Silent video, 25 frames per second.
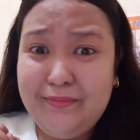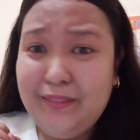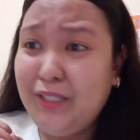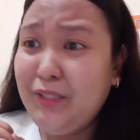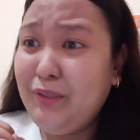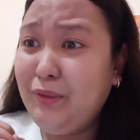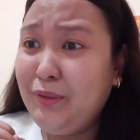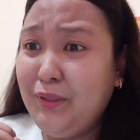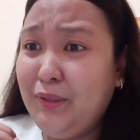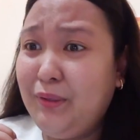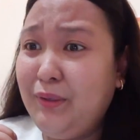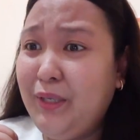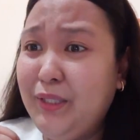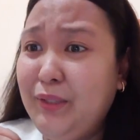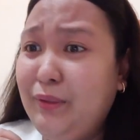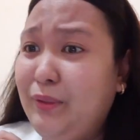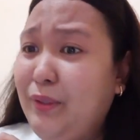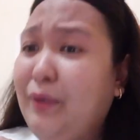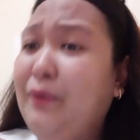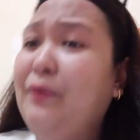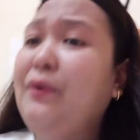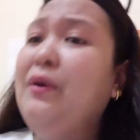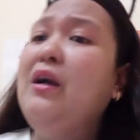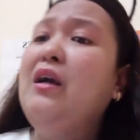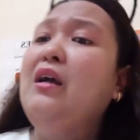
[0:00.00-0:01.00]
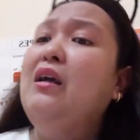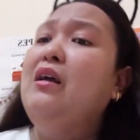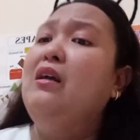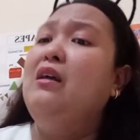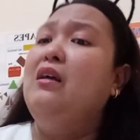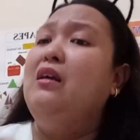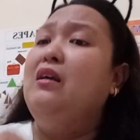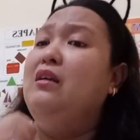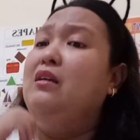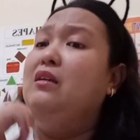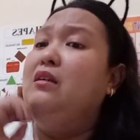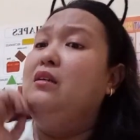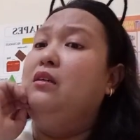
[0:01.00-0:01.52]
I don't know.
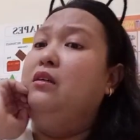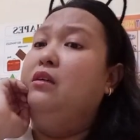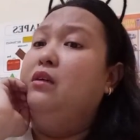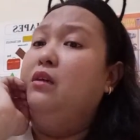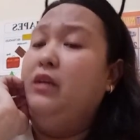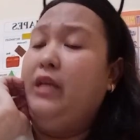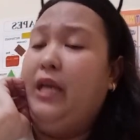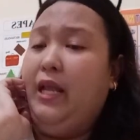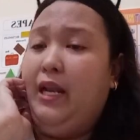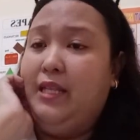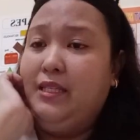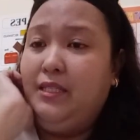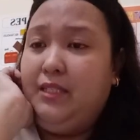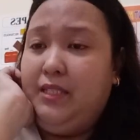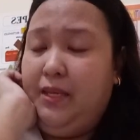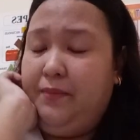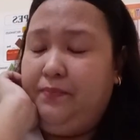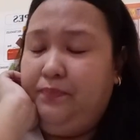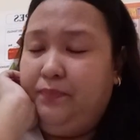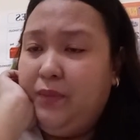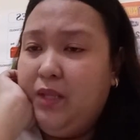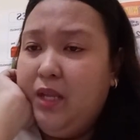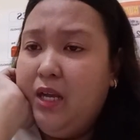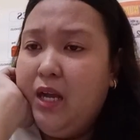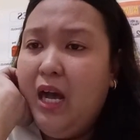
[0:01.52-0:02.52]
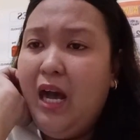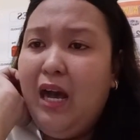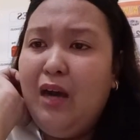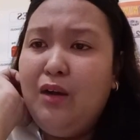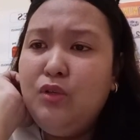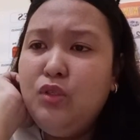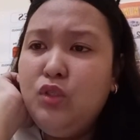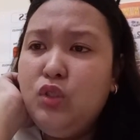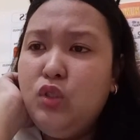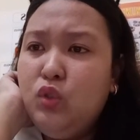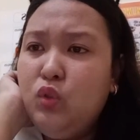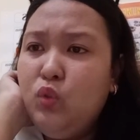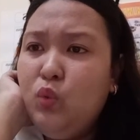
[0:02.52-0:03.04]
Okay, let's see.
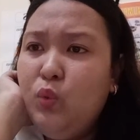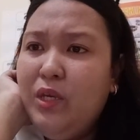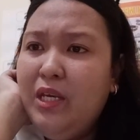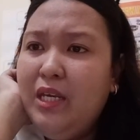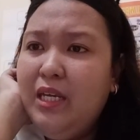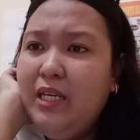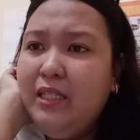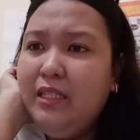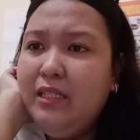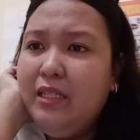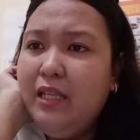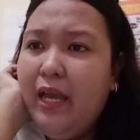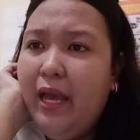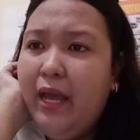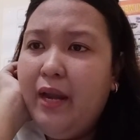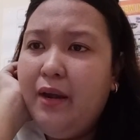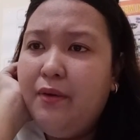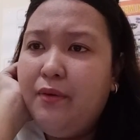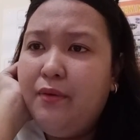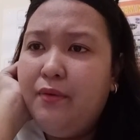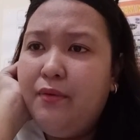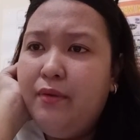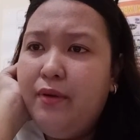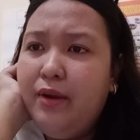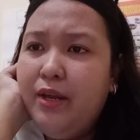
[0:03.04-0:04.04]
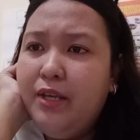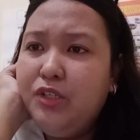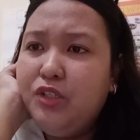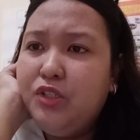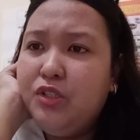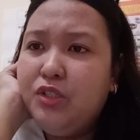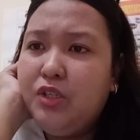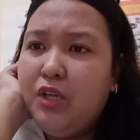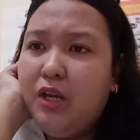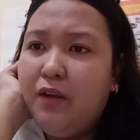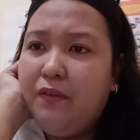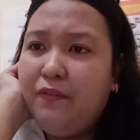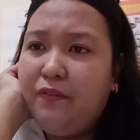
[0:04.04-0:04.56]
How sweet and
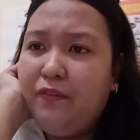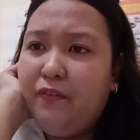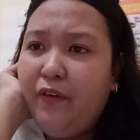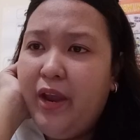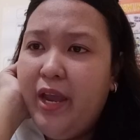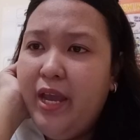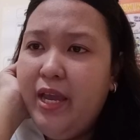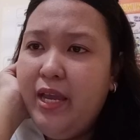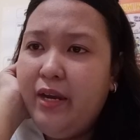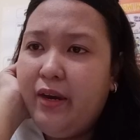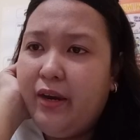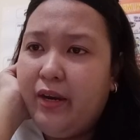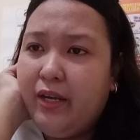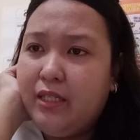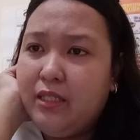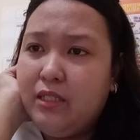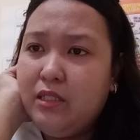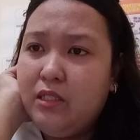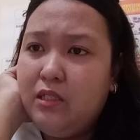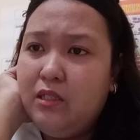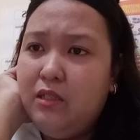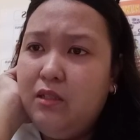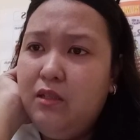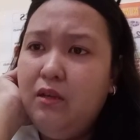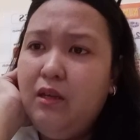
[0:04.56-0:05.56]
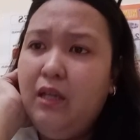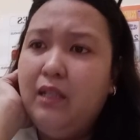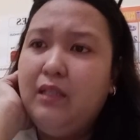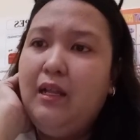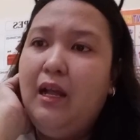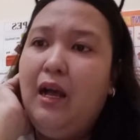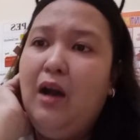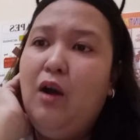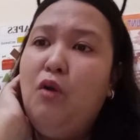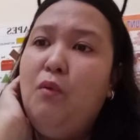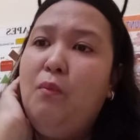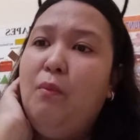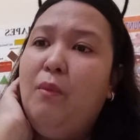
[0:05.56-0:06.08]
rich a fragrance. Look at
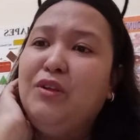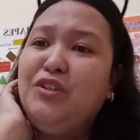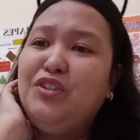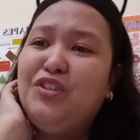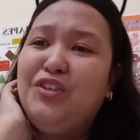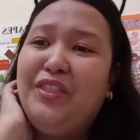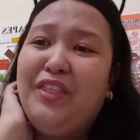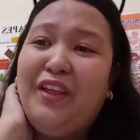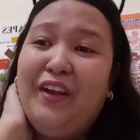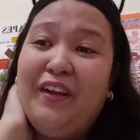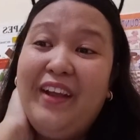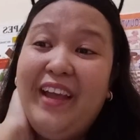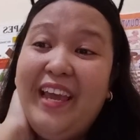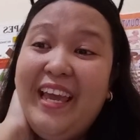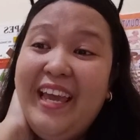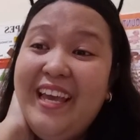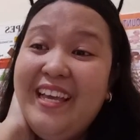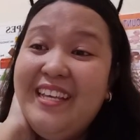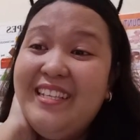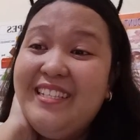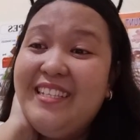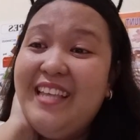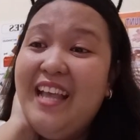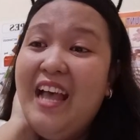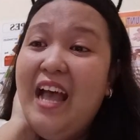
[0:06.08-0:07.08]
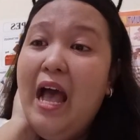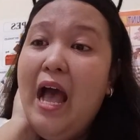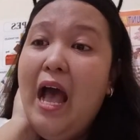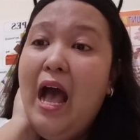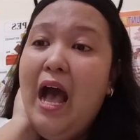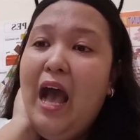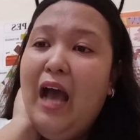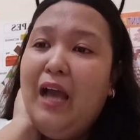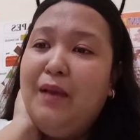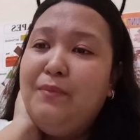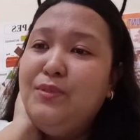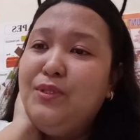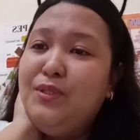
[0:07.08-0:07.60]
how much there is.
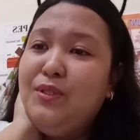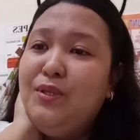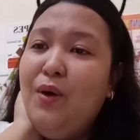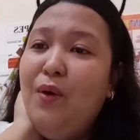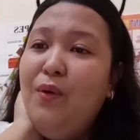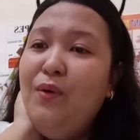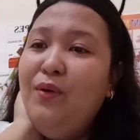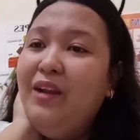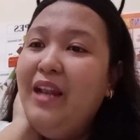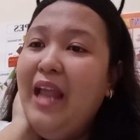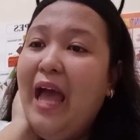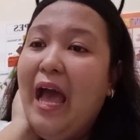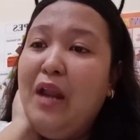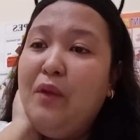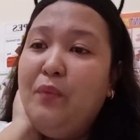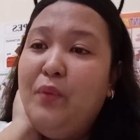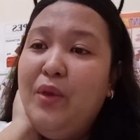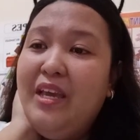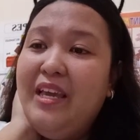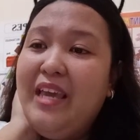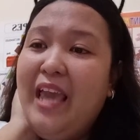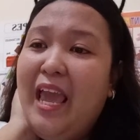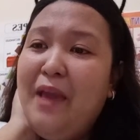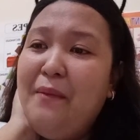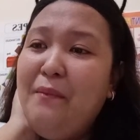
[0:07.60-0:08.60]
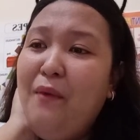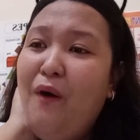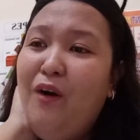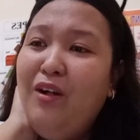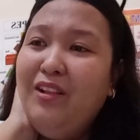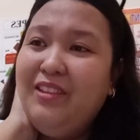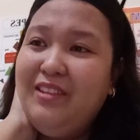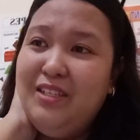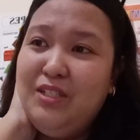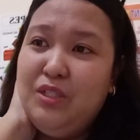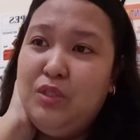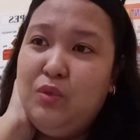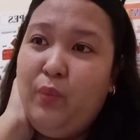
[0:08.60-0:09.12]
I'm so glad we came
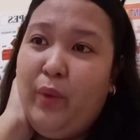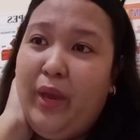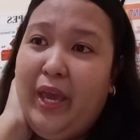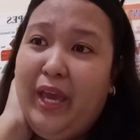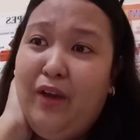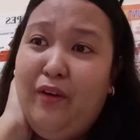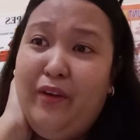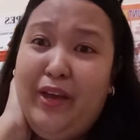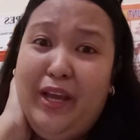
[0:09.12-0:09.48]
all this way.